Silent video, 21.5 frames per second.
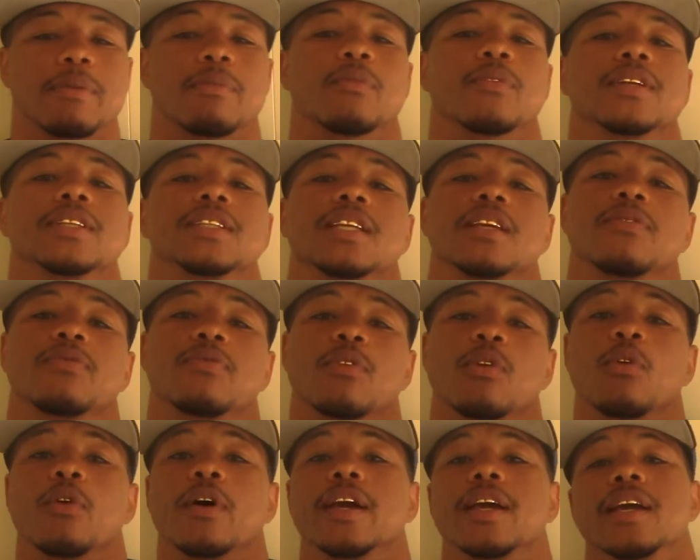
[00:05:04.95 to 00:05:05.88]
People want to see
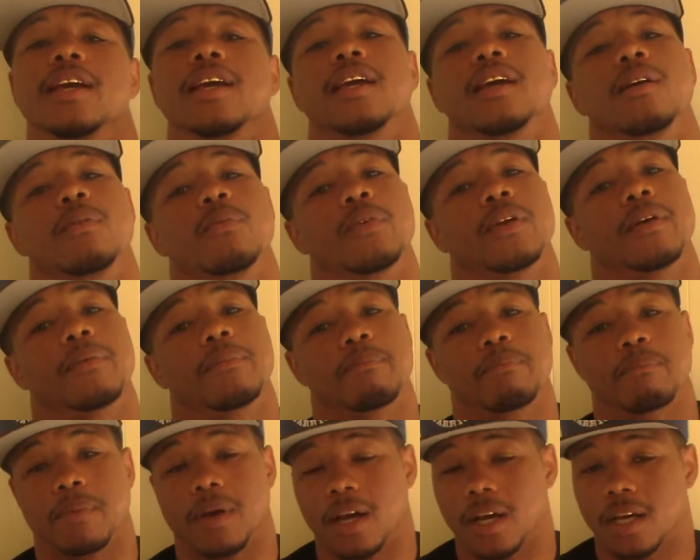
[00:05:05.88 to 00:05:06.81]
Floyd end with a,
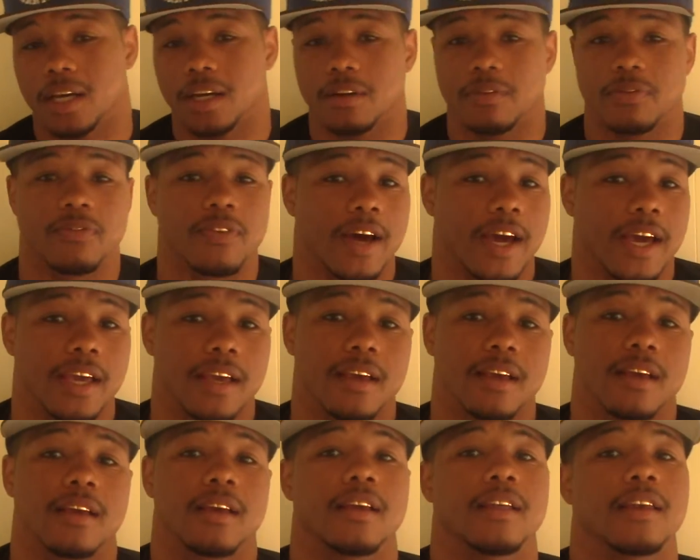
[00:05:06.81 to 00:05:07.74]
a good fight.
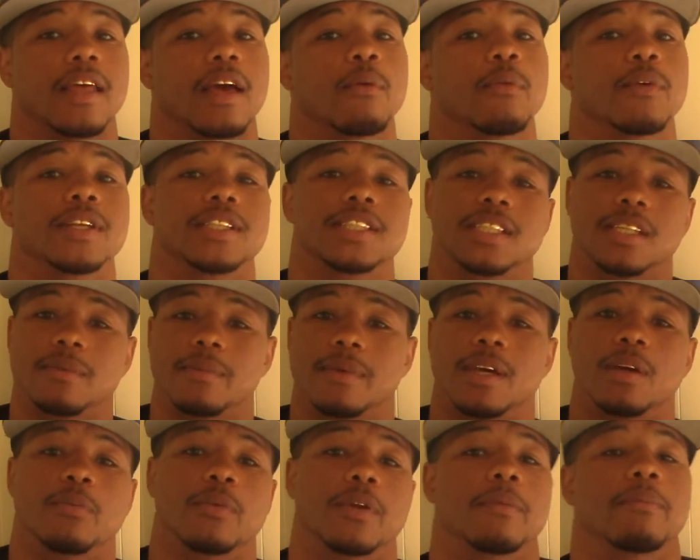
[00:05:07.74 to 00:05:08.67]
They want to see him
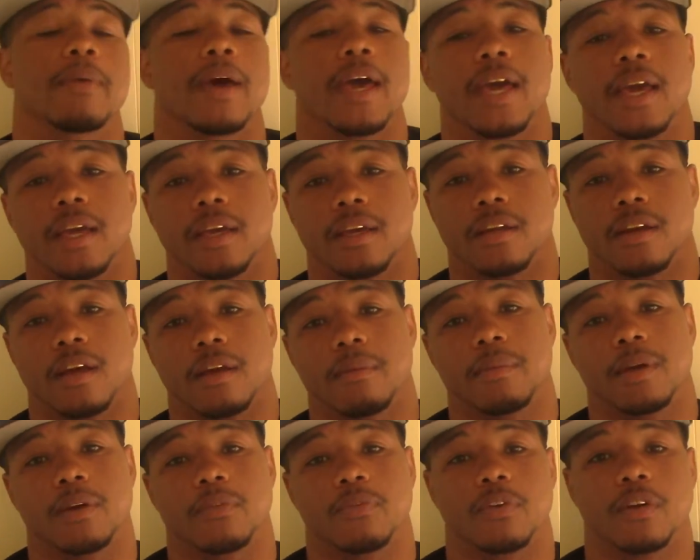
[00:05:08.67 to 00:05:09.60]
end with a bang. You know
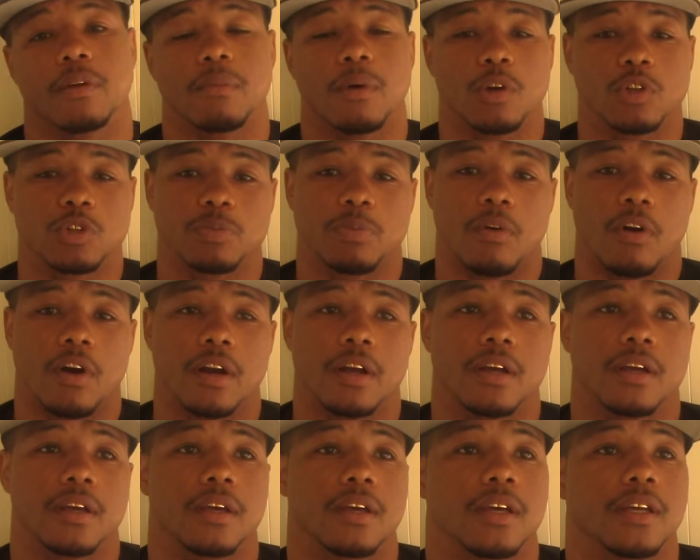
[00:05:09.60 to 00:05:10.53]
what I mean? For the most part,
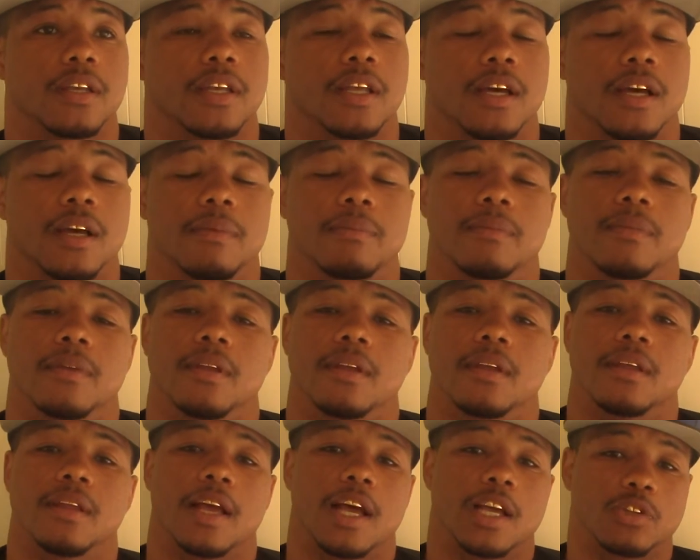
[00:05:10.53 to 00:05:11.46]
and uh,
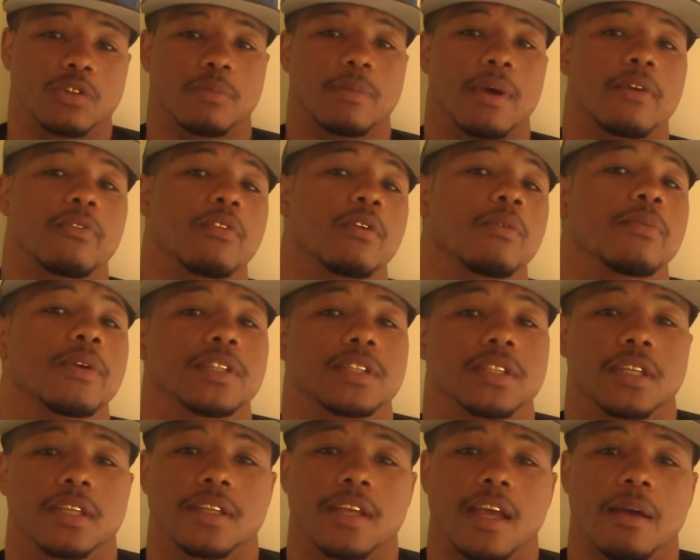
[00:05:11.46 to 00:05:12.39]
that's what Bankroll brings
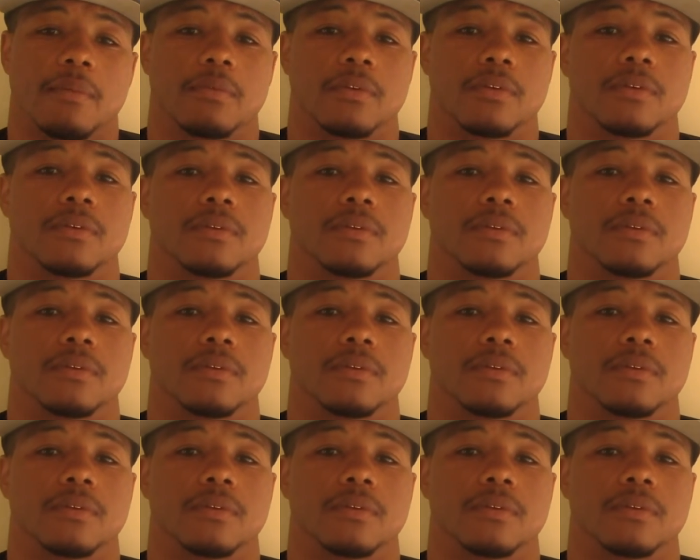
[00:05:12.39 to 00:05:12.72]
to the table.